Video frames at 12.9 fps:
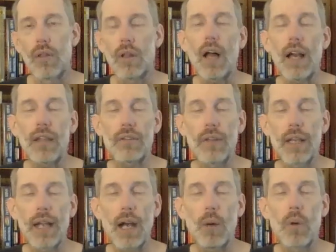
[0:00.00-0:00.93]
The last
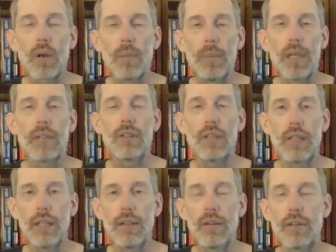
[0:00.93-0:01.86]
thing I want to
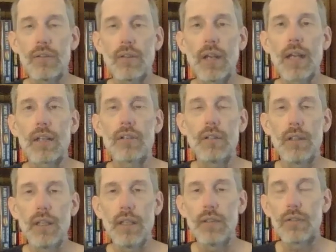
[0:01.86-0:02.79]
mention in this
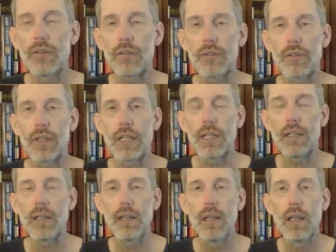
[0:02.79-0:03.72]
section is the
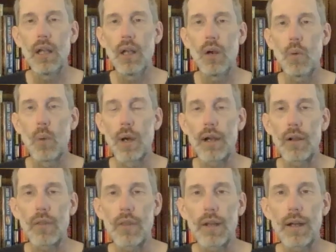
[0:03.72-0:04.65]
scene
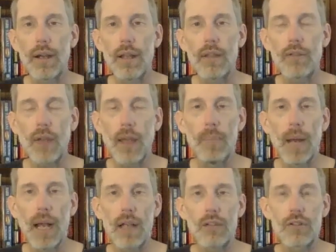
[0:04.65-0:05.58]
where there is a
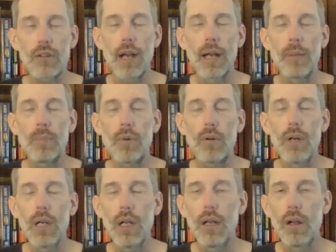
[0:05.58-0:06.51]
mad
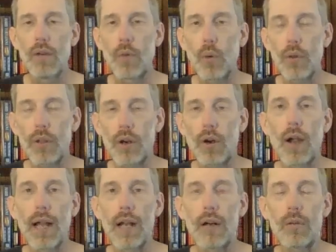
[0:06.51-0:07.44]
scramble for the
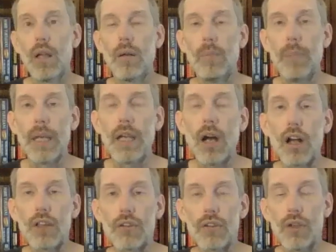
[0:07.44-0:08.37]
crown
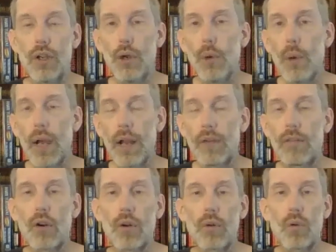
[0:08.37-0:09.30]
because
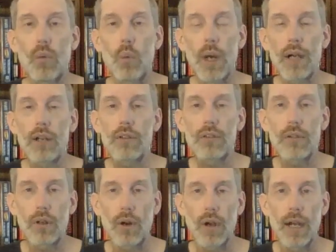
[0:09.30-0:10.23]
whoever wears
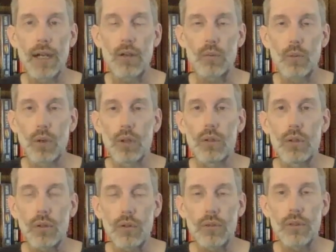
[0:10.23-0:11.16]
the crown
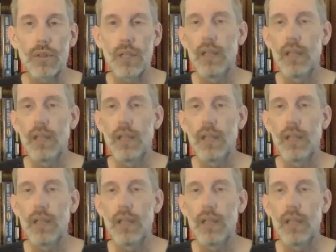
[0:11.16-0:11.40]
rules.